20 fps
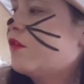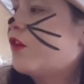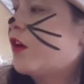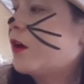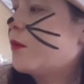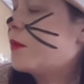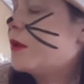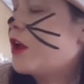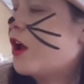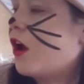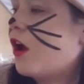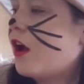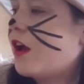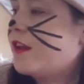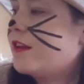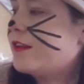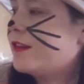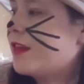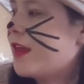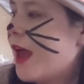far
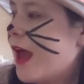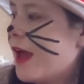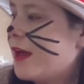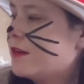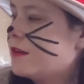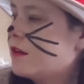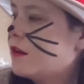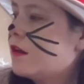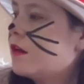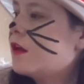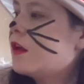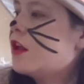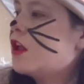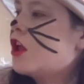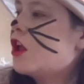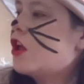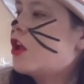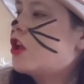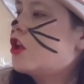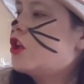beyond that.
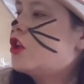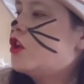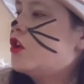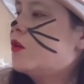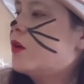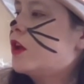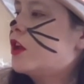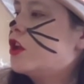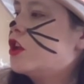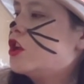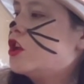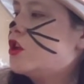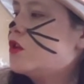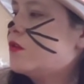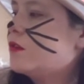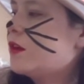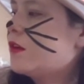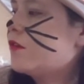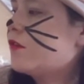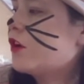You can
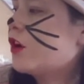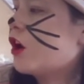use it for